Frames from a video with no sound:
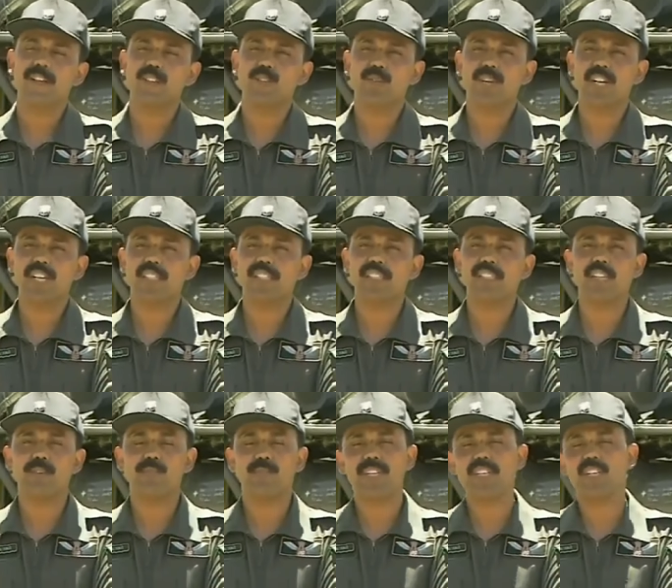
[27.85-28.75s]
So Rajesh,
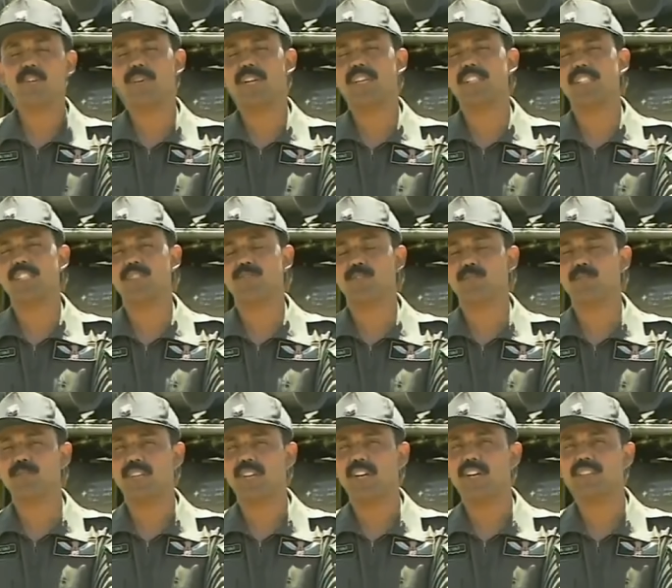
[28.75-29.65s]
I picked up Rajesh
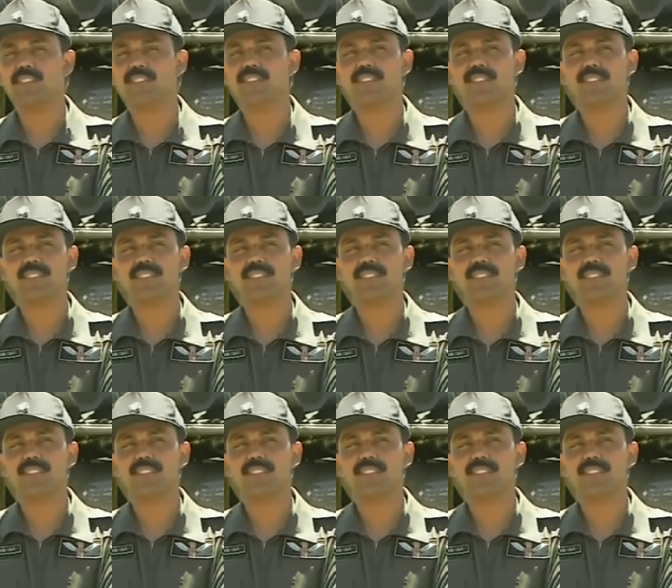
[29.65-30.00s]
from Dras